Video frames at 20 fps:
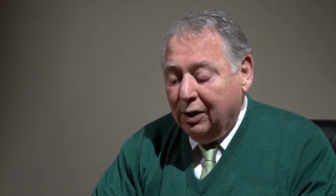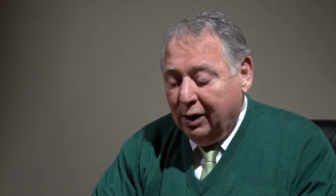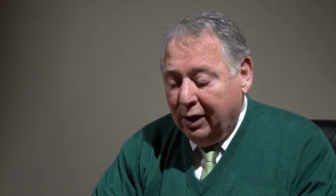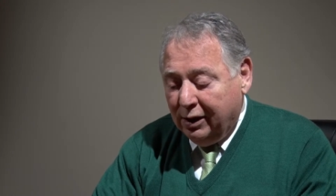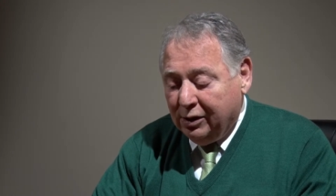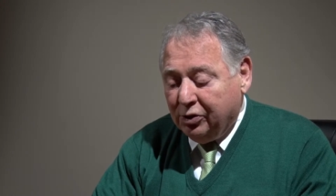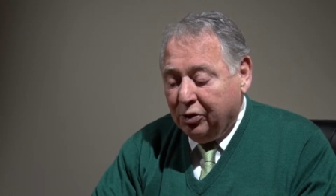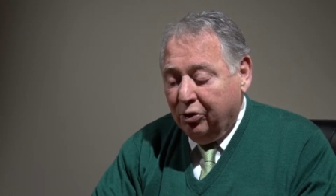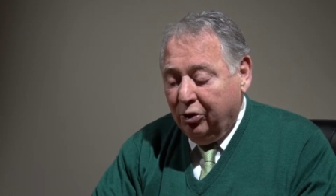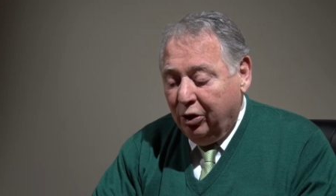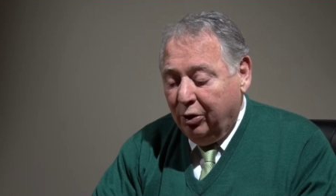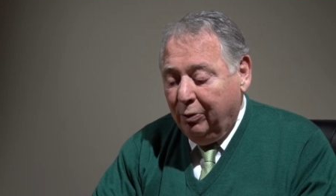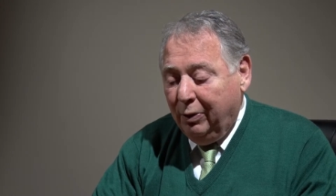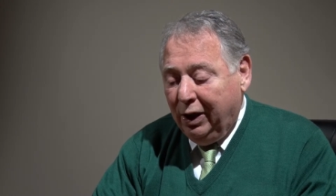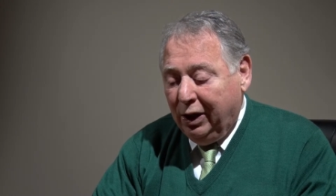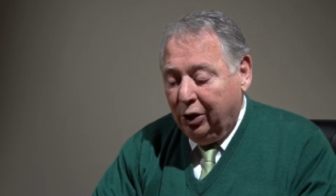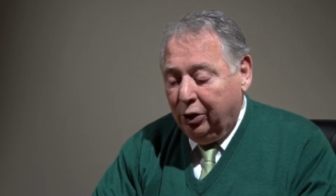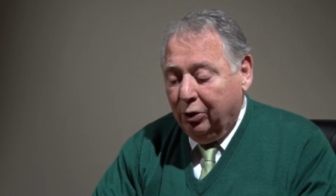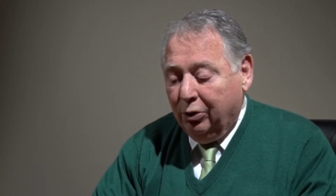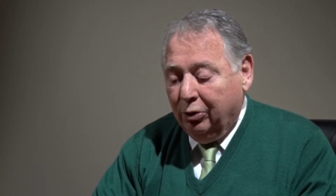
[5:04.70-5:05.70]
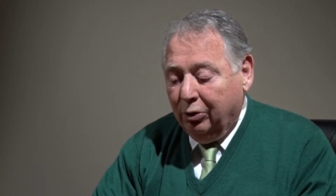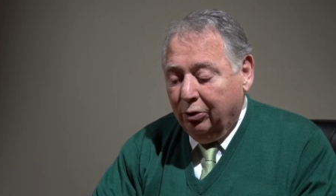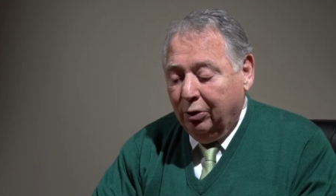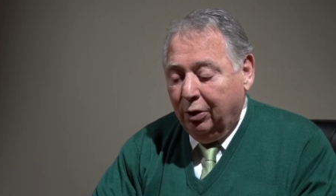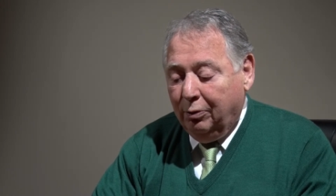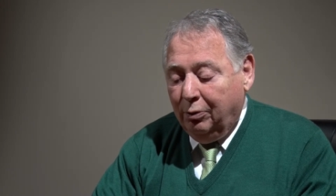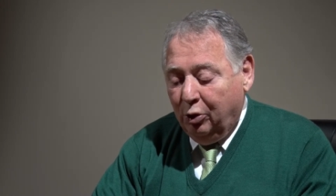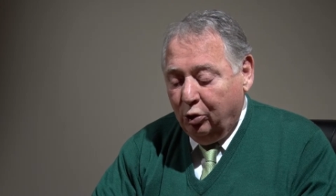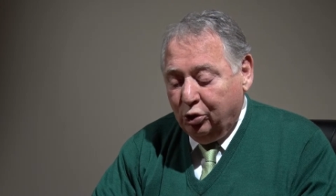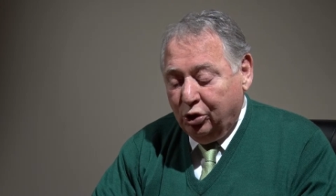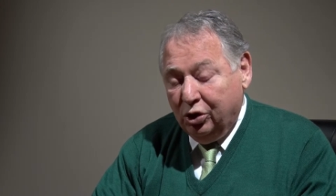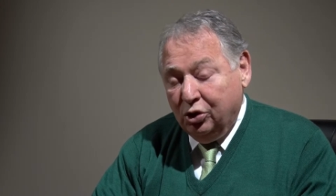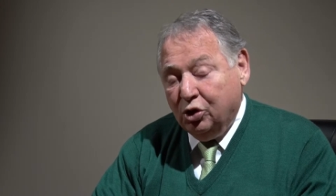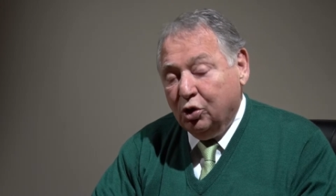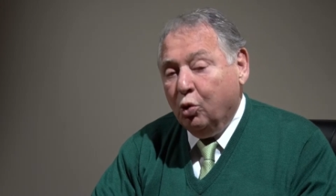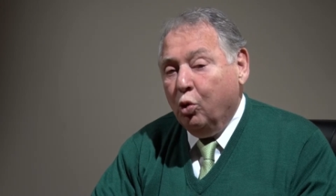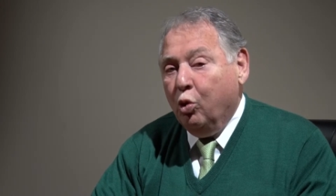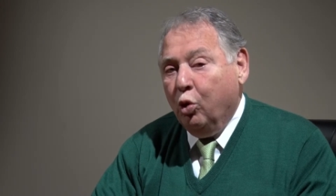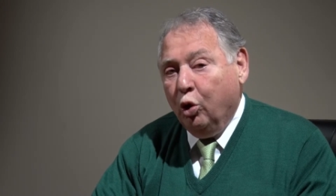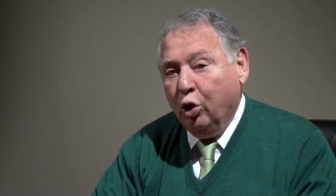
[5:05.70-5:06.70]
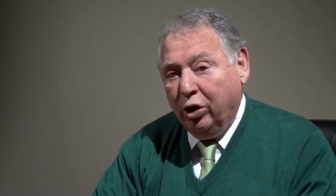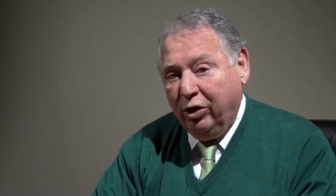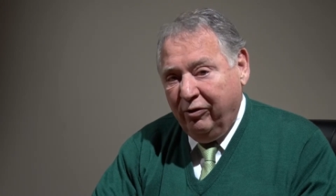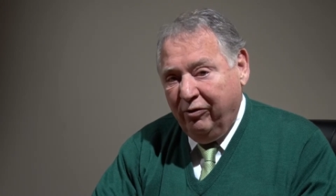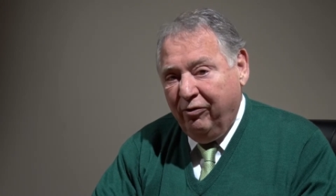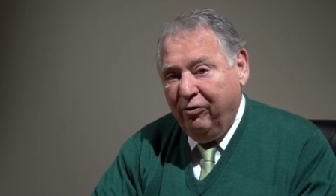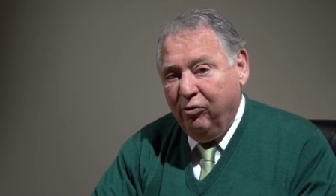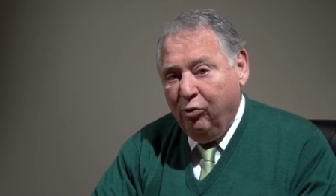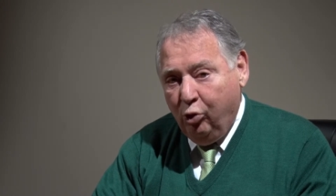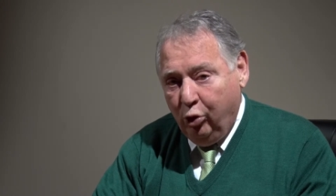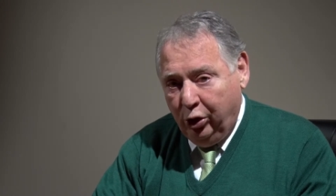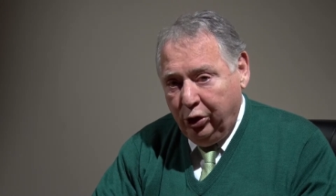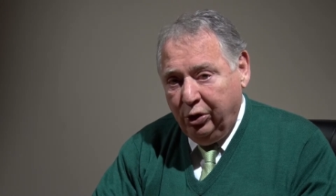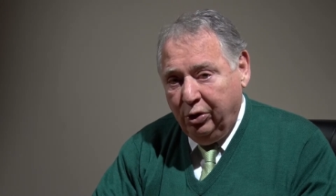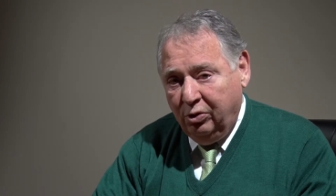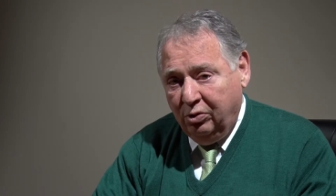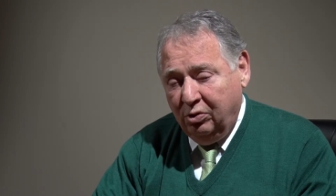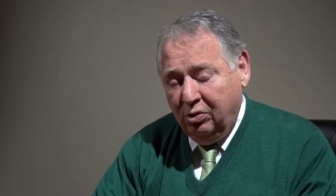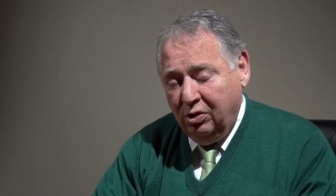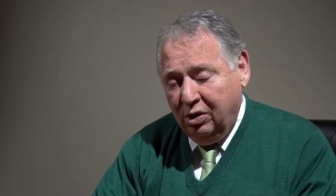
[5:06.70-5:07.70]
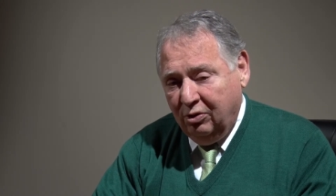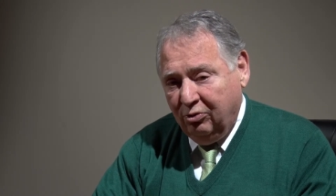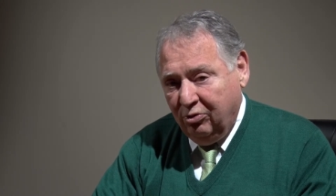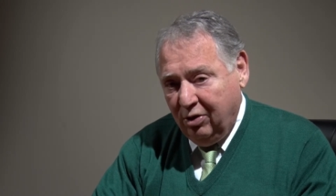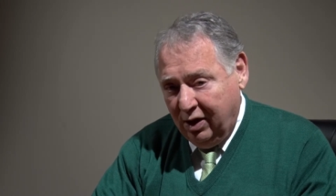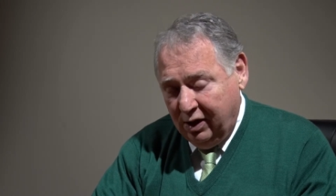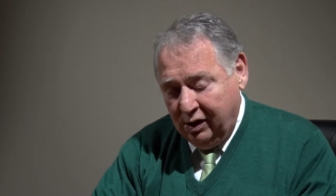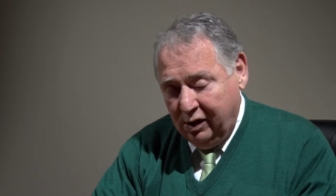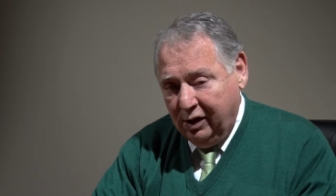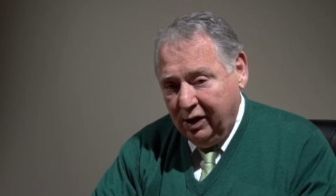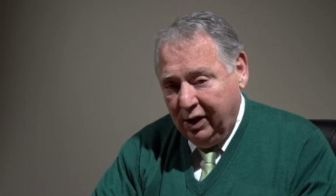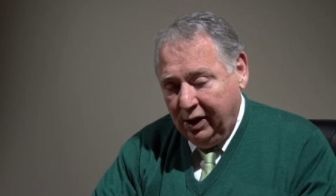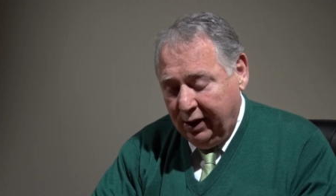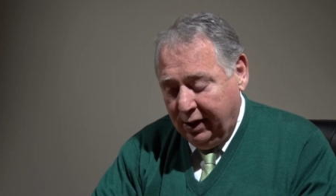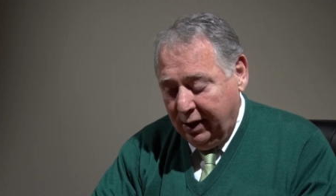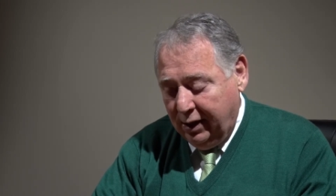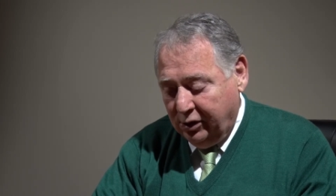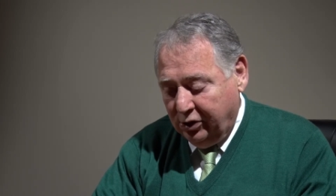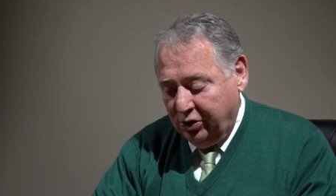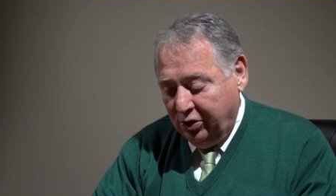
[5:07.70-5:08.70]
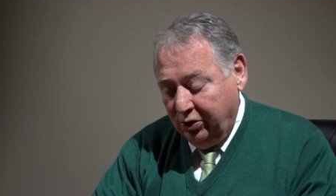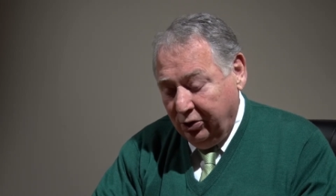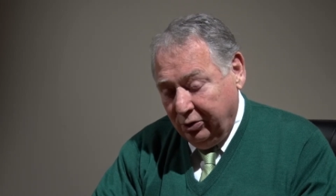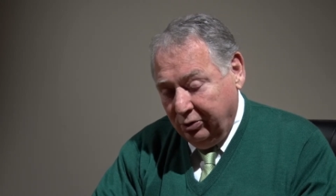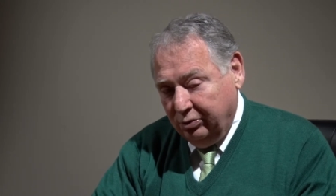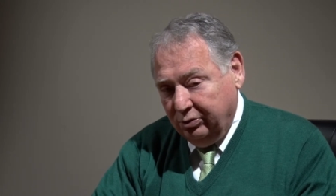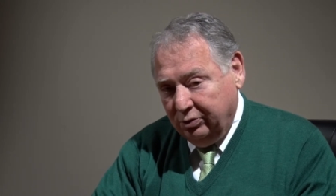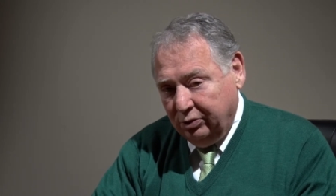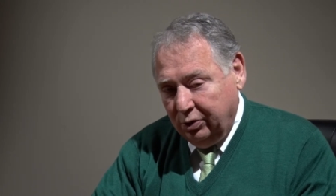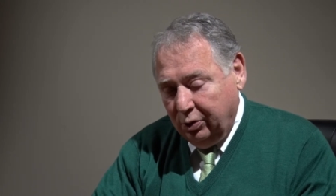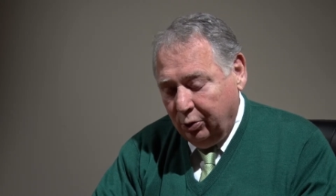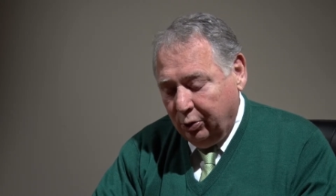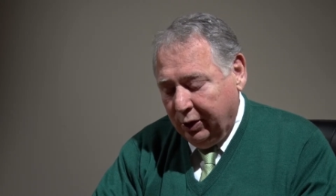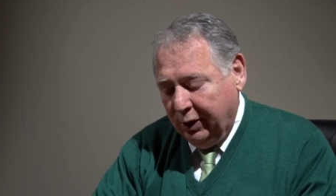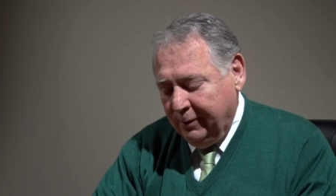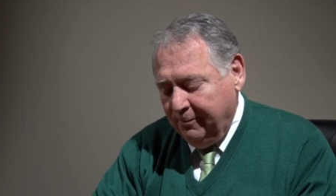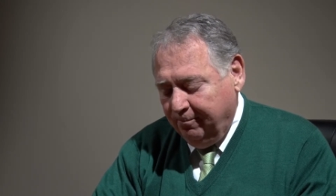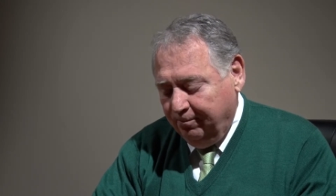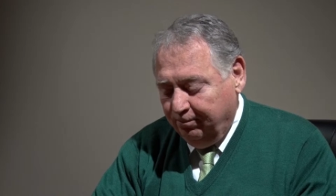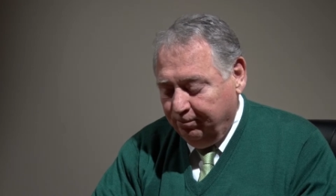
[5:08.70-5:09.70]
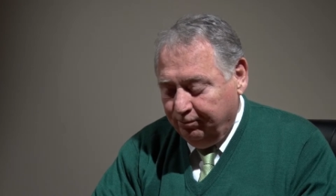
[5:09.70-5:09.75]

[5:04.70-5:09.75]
that's going to make your emotions work for you rather than against you. Okay?